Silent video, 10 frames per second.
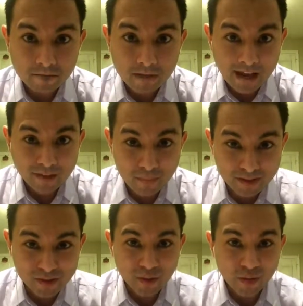as a
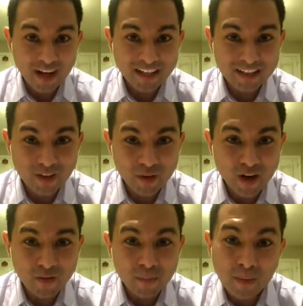business owner, I can tell you
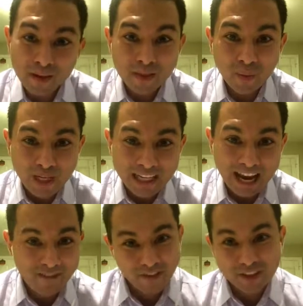every month we
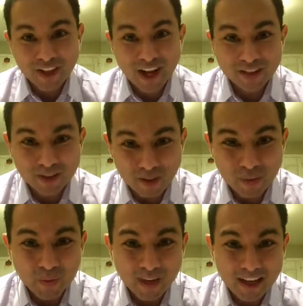have fixed costs too,